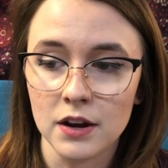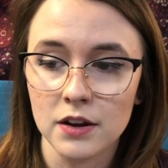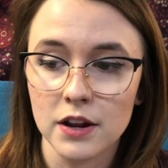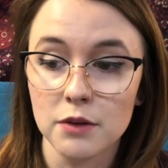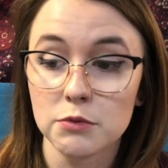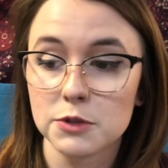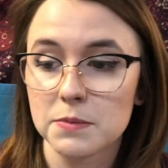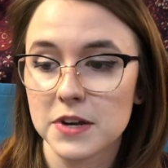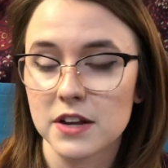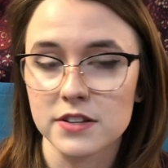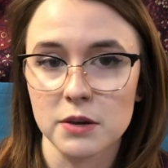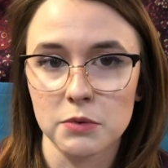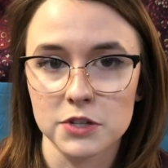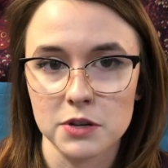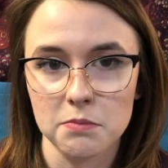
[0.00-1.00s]
it was because I
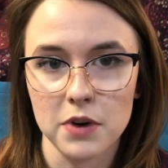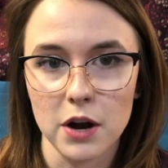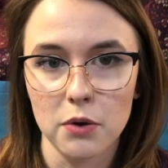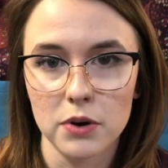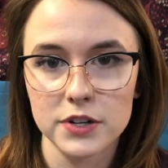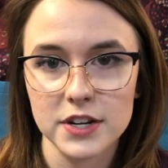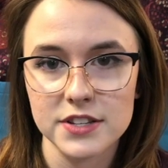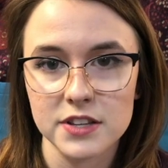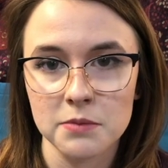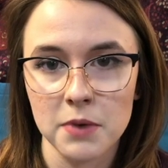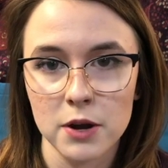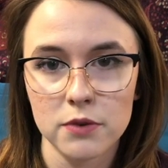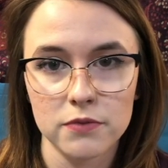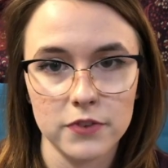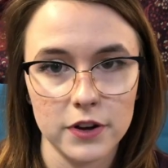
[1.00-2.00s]
wasn't prioritizing
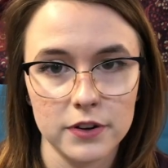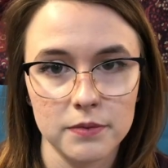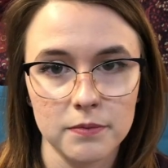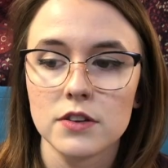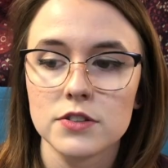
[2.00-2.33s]
my own fun.